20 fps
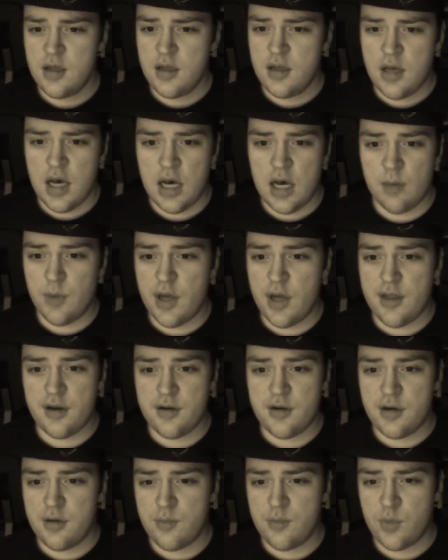
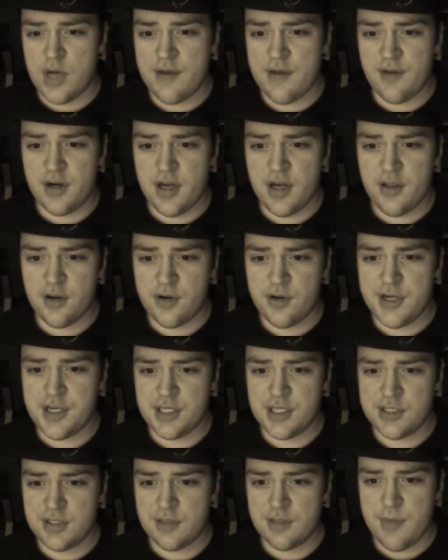Whenever another creature
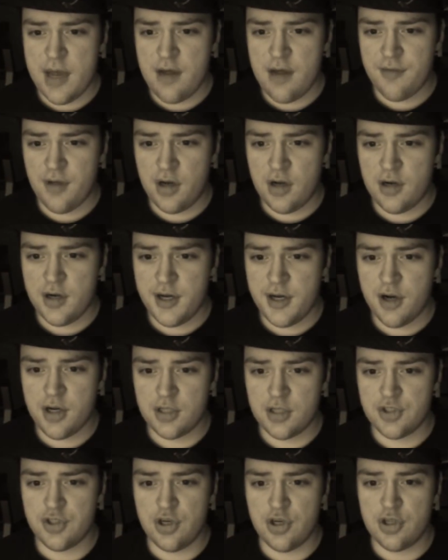enters the battlefield under your
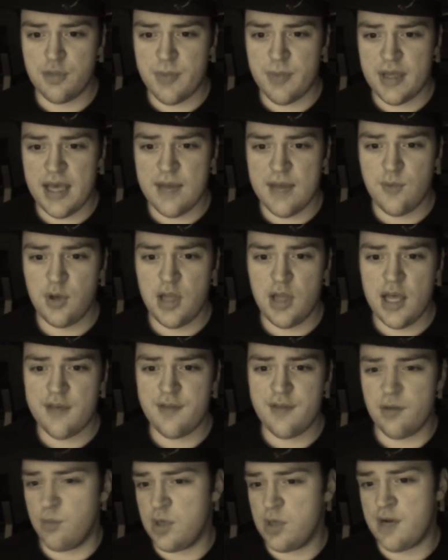control, you may gain 1 life,
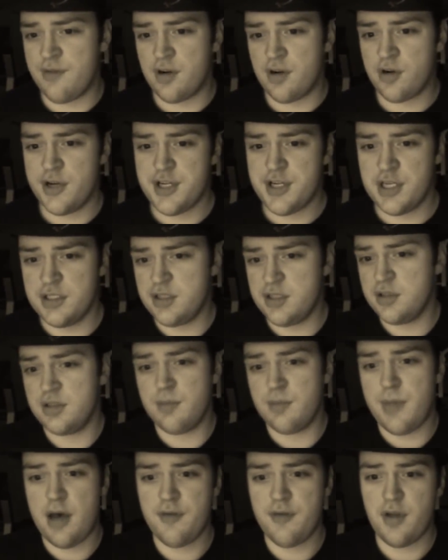and whenever a creature enters the
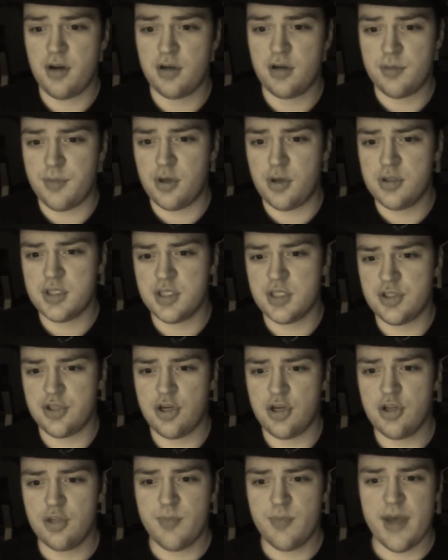battlefield under an opponent's
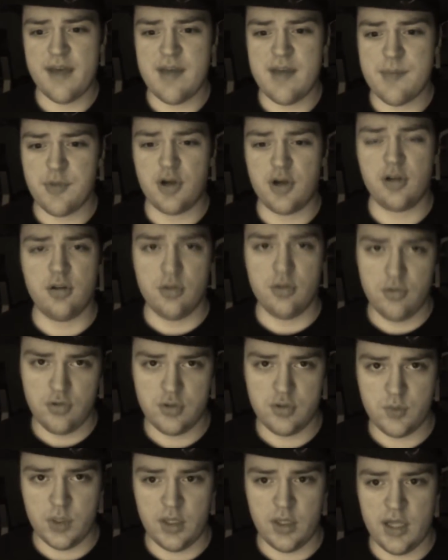control, you may have that player
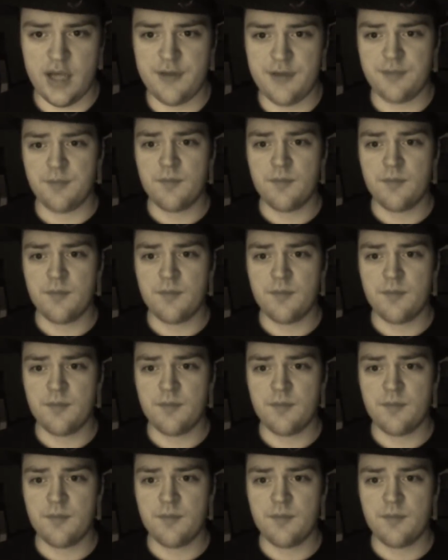lose 1 life.